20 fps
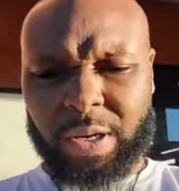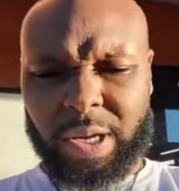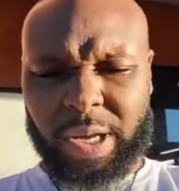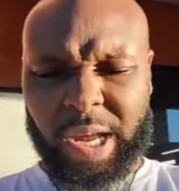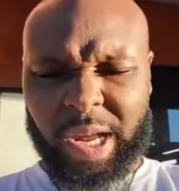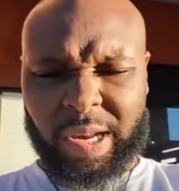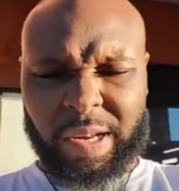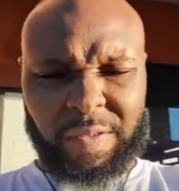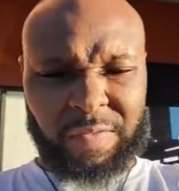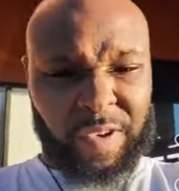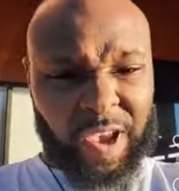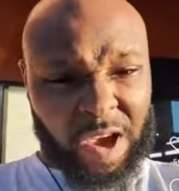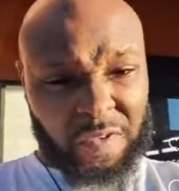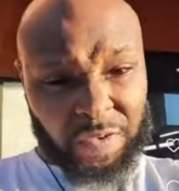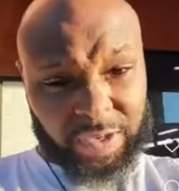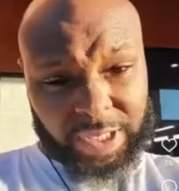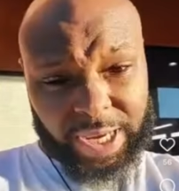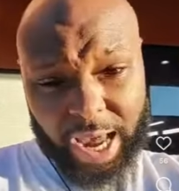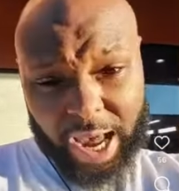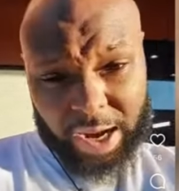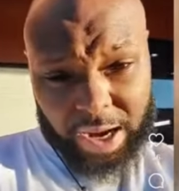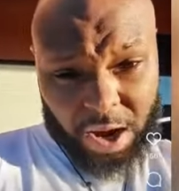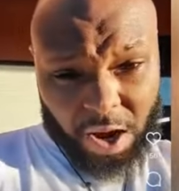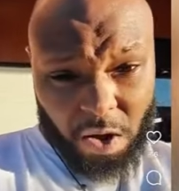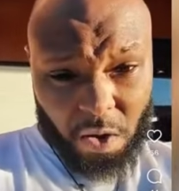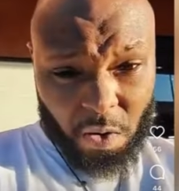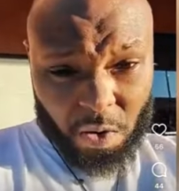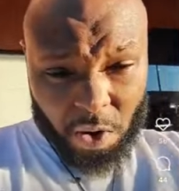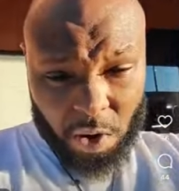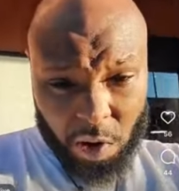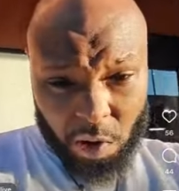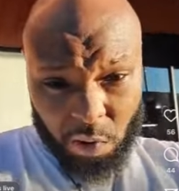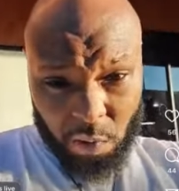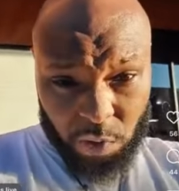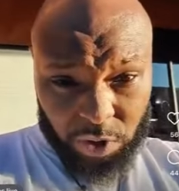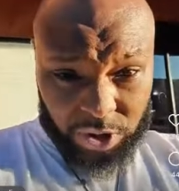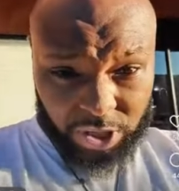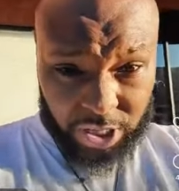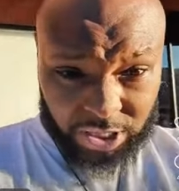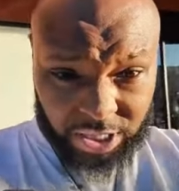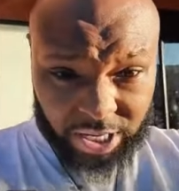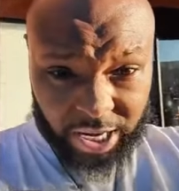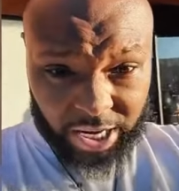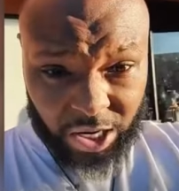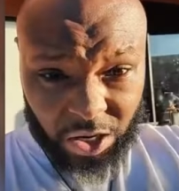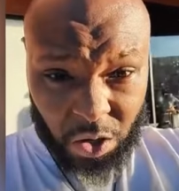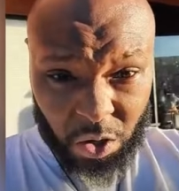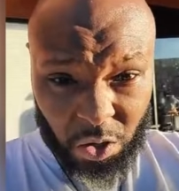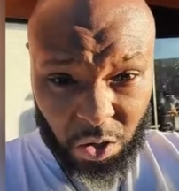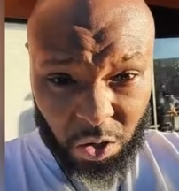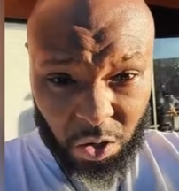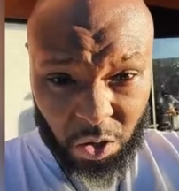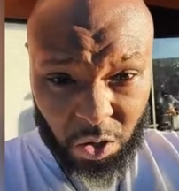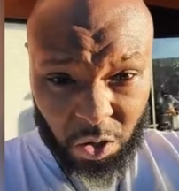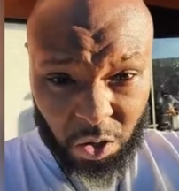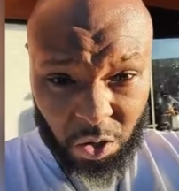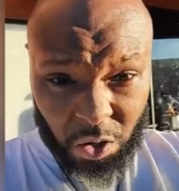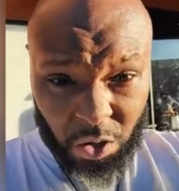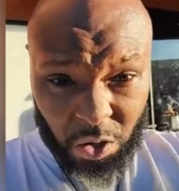eating Velvet Taco with this nigga who's supposed